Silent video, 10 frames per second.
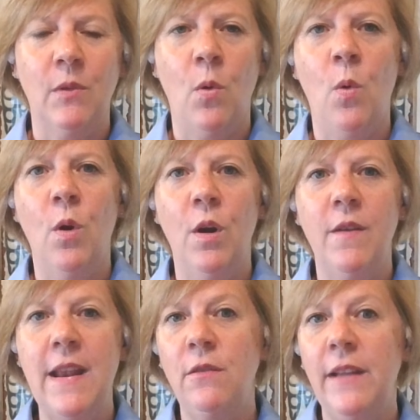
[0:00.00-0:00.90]
Or
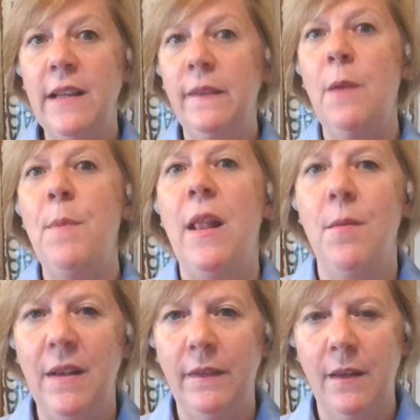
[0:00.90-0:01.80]
they don't like some
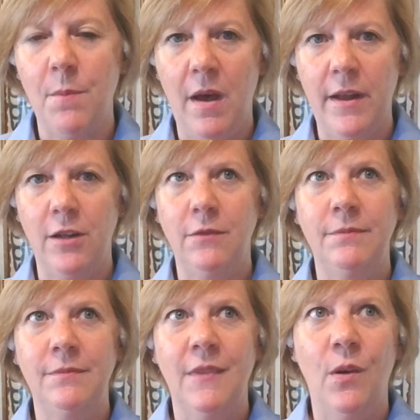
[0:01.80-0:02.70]
elements of the model,
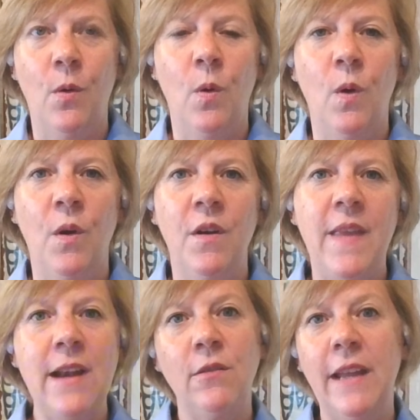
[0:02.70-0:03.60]
or
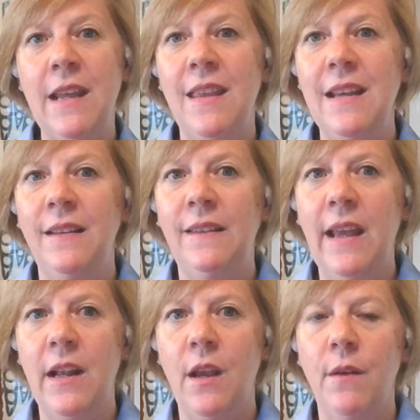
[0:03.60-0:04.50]
they don't like the
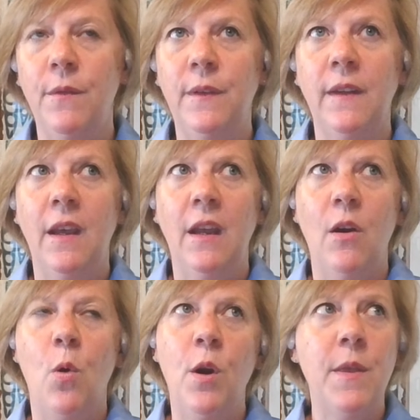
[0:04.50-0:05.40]
incentives
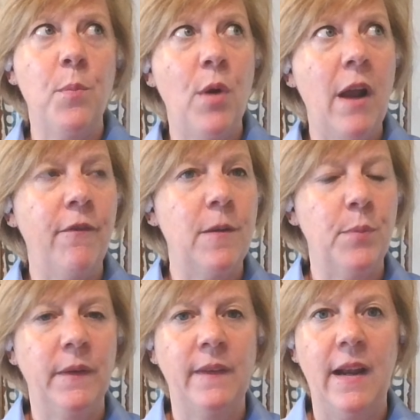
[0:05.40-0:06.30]
or the profit
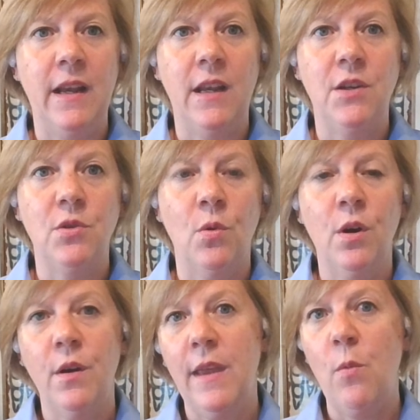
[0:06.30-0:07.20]
percentage,
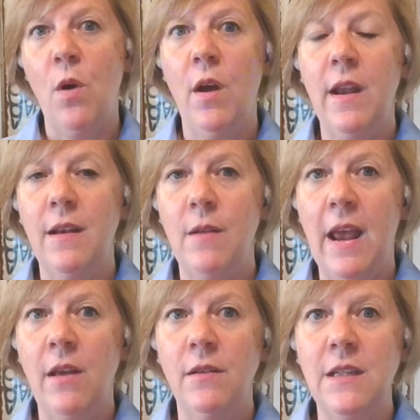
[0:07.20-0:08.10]
or they want
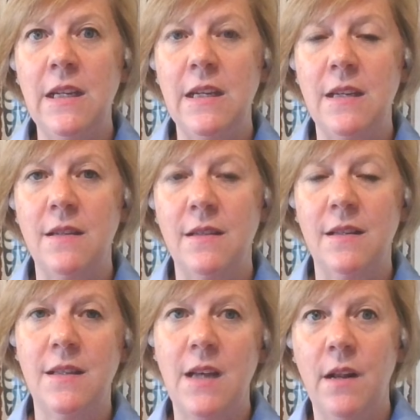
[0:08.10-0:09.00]
LDs
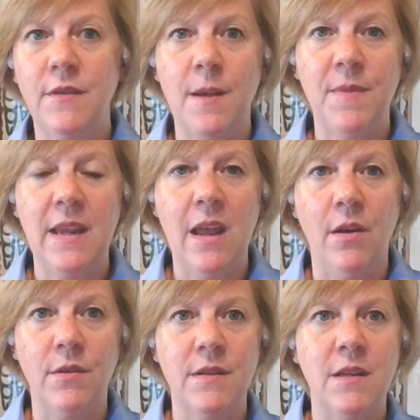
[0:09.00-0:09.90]
instead of something
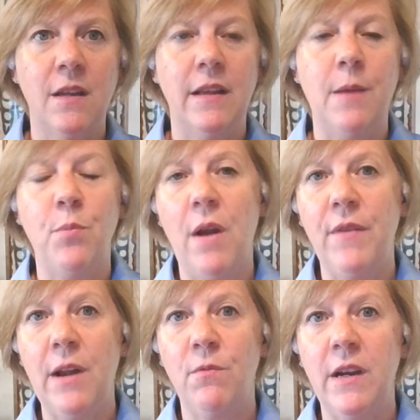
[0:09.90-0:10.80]
else, like
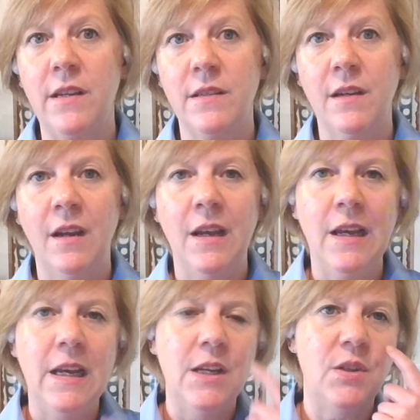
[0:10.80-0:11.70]
profit at risk.
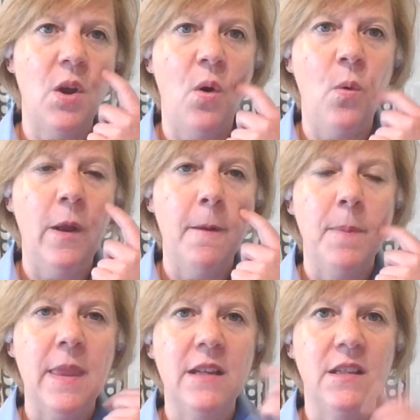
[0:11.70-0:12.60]
So
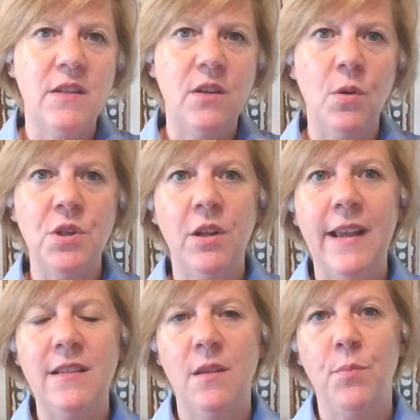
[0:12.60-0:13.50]
to
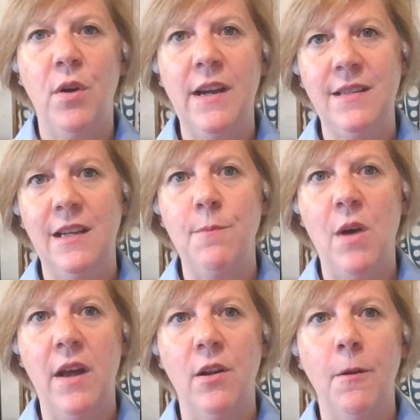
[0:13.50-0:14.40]
socialize the pricing
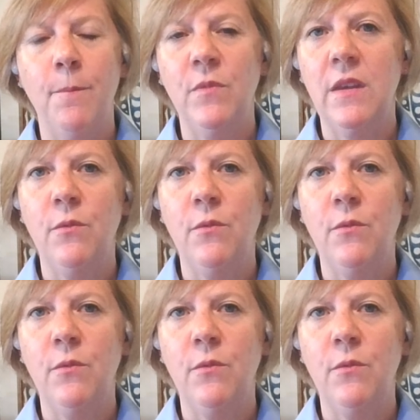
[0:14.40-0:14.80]
model,